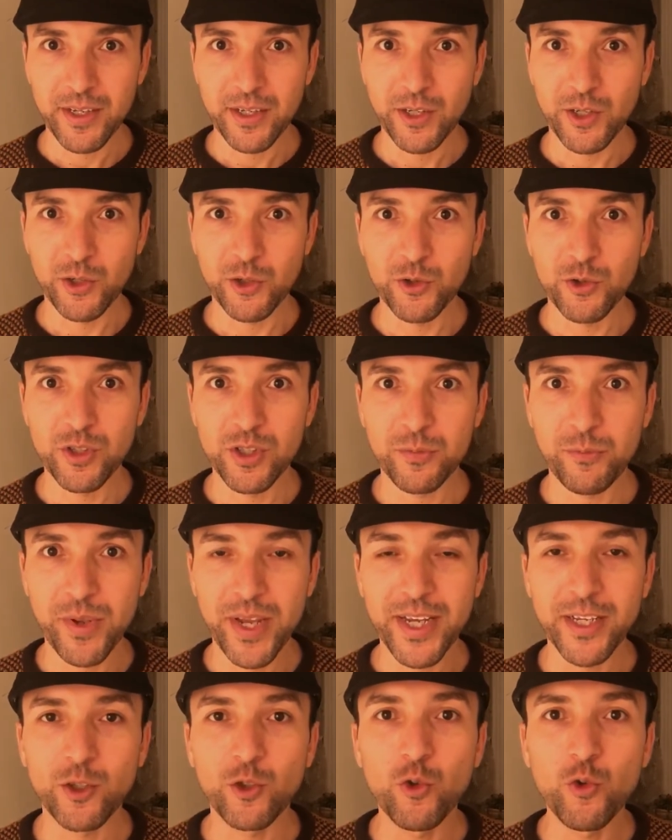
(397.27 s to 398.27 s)
You shouldn't
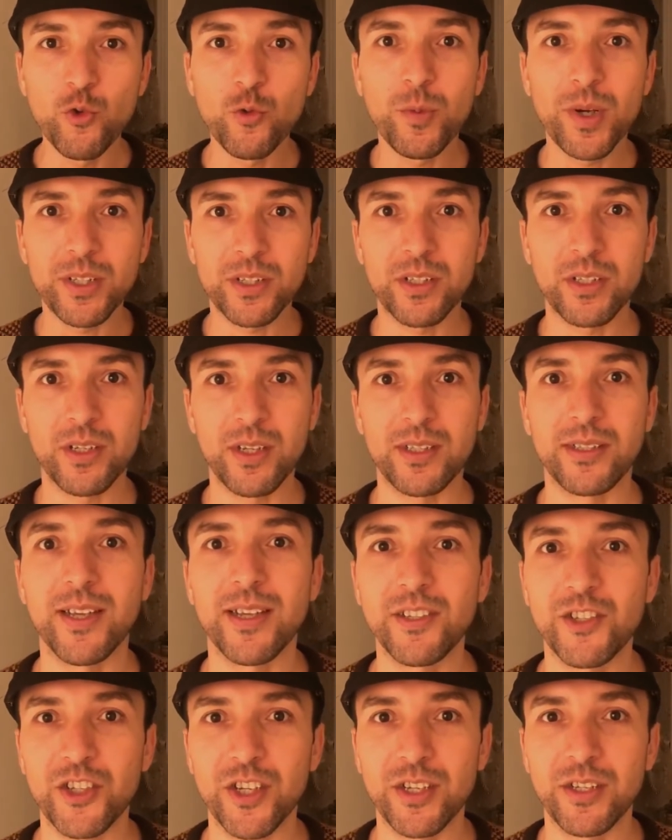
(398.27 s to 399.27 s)
pay too much
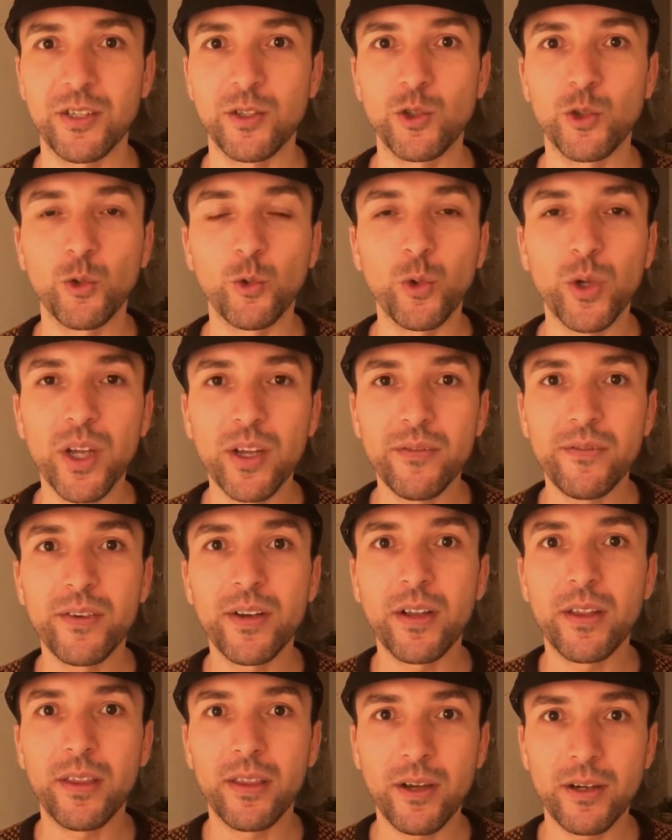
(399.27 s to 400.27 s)
attention to
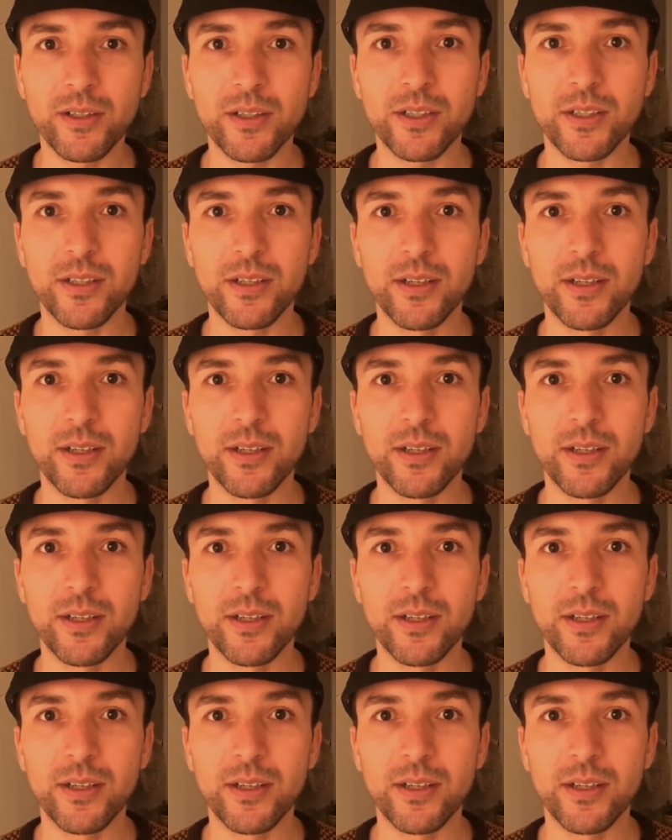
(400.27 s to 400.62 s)
every thought